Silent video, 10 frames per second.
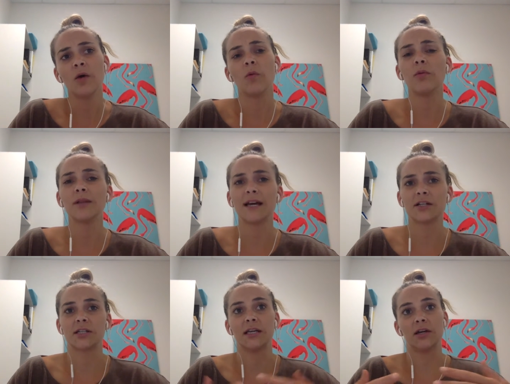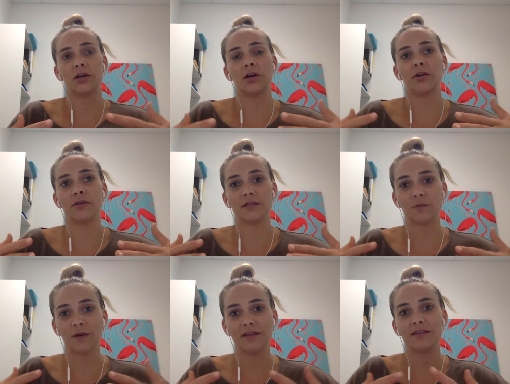what will actually occur is
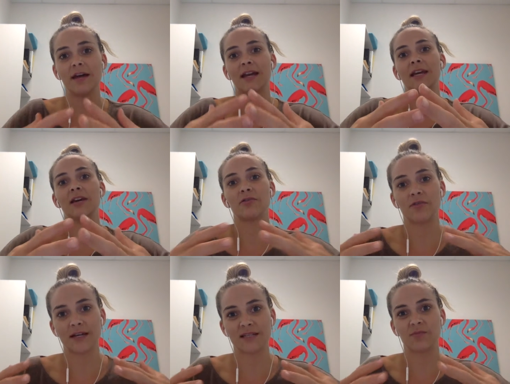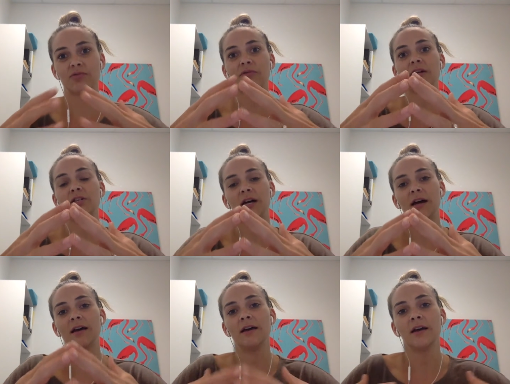with that increased
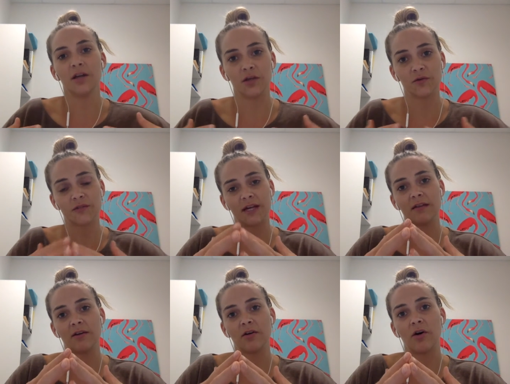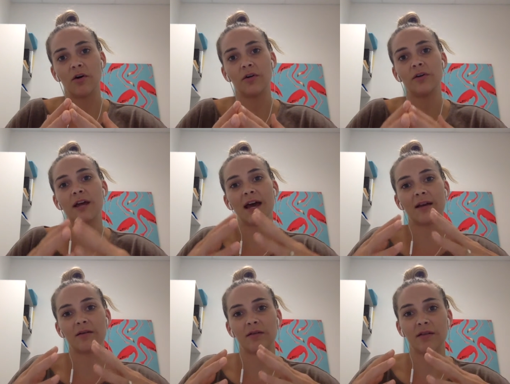pressure, you'll see the cone,
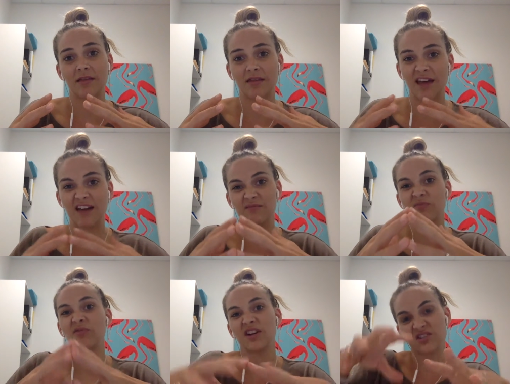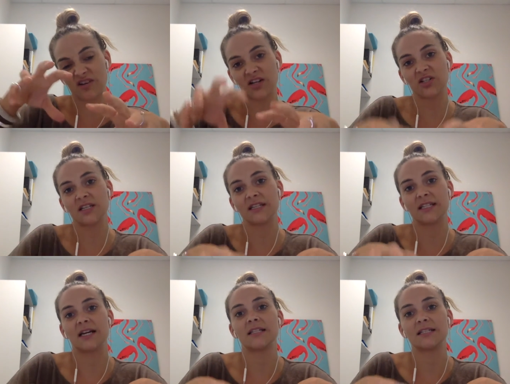and that pressure actually
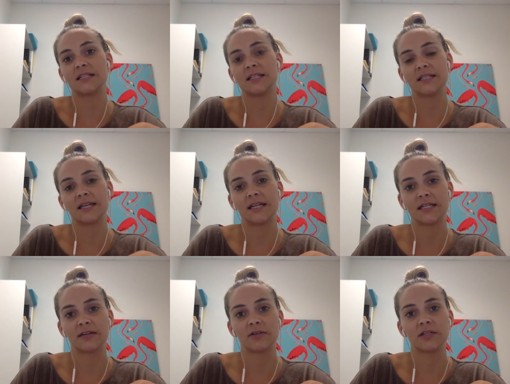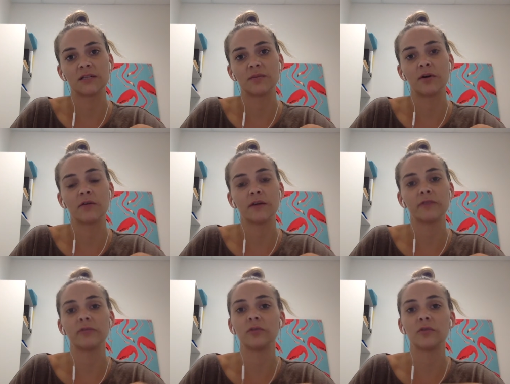starts to descend down onto the pelvic
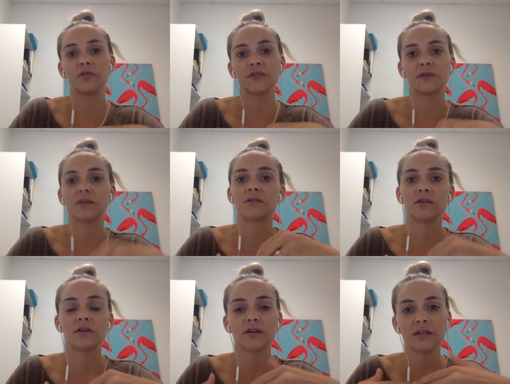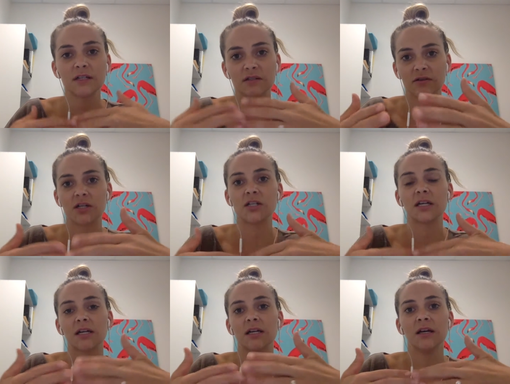floor. So it's not only
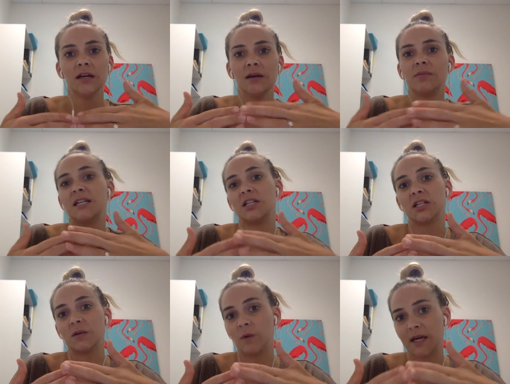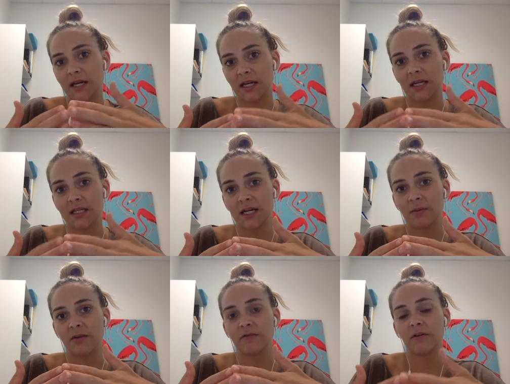stretching and potentially weakening your
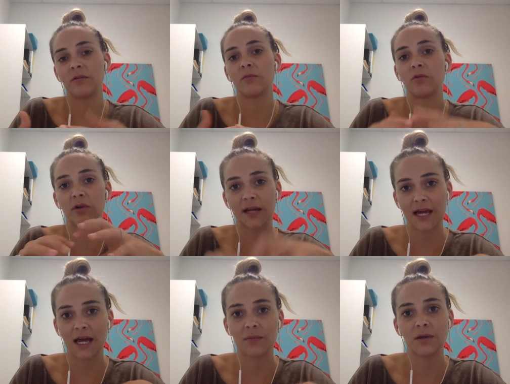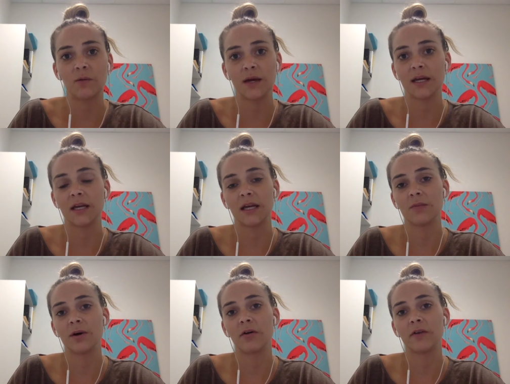tummy furthermore, it can be weakening
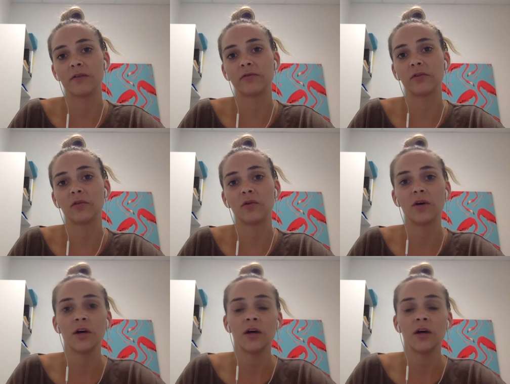your pelvic floor.